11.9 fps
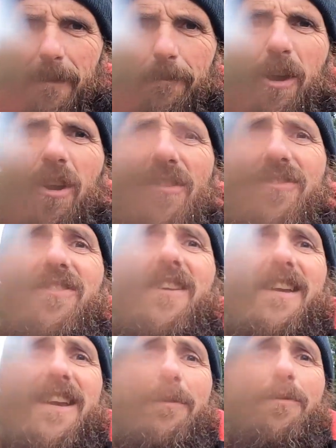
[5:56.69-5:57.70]
Because
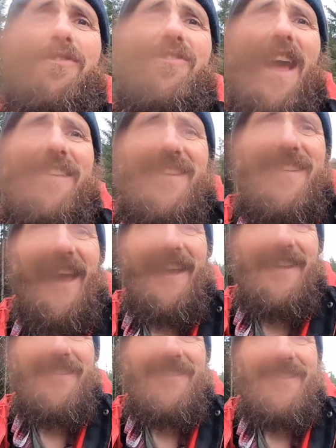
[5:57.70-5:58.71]
it was Saturday,
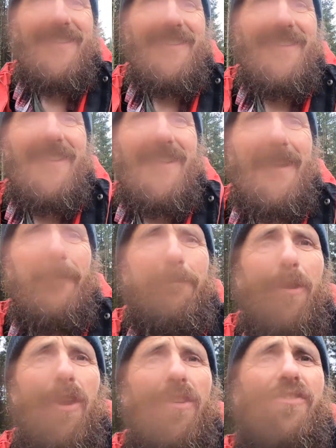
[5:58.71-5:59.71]
and
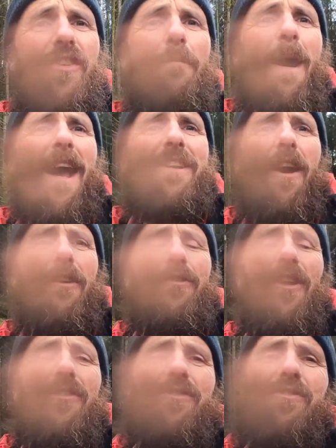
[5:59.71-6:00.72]
because the mine
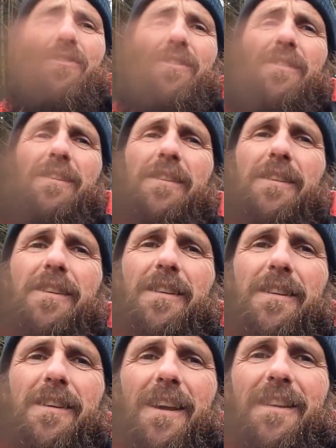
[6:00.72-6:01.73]
owners
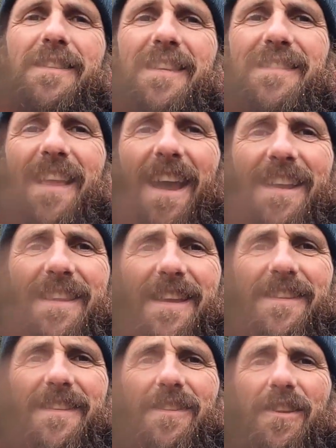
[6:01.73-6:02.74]
had
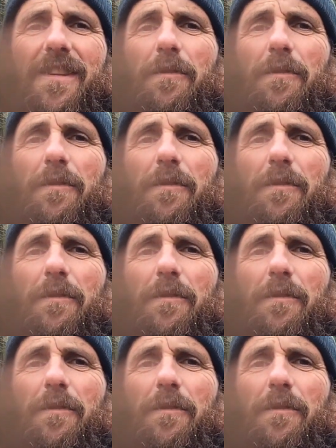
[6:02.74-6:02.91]
decided that